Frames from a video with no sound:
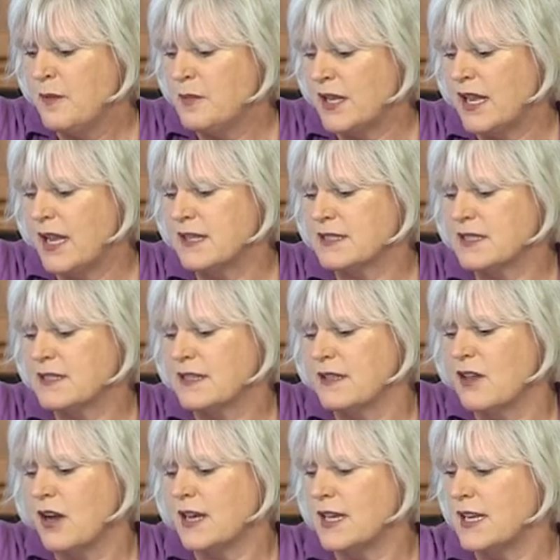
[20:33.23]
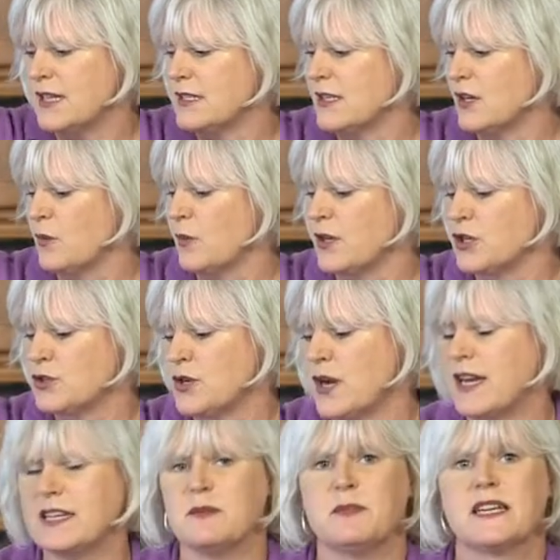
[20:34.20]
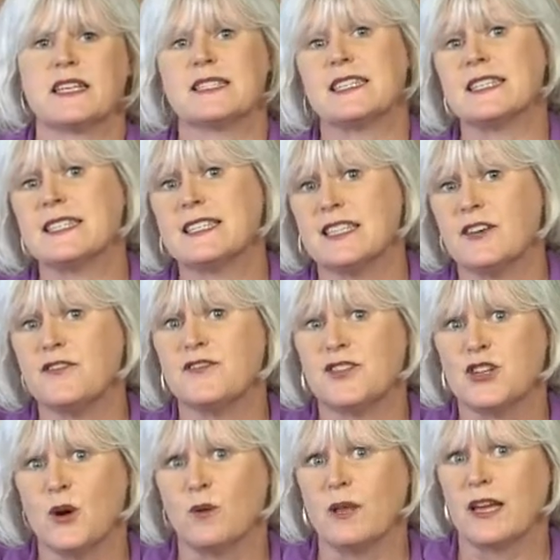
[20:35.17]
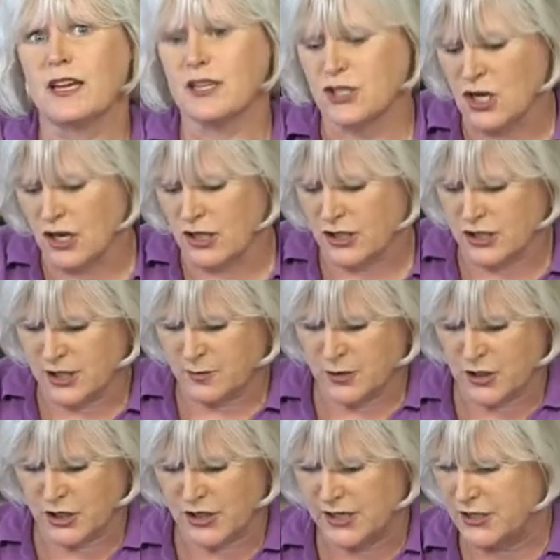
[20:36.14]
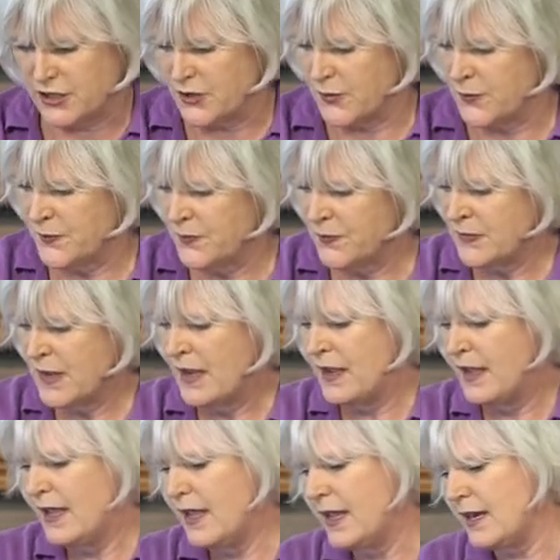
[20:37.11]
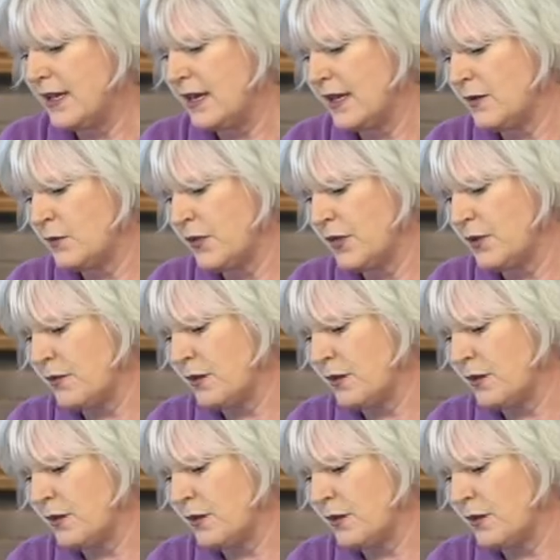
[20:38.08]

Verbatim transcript: because it's a lot easier when you're trying to mix a stiff dough like a chocolate chip cookie dough. And in with the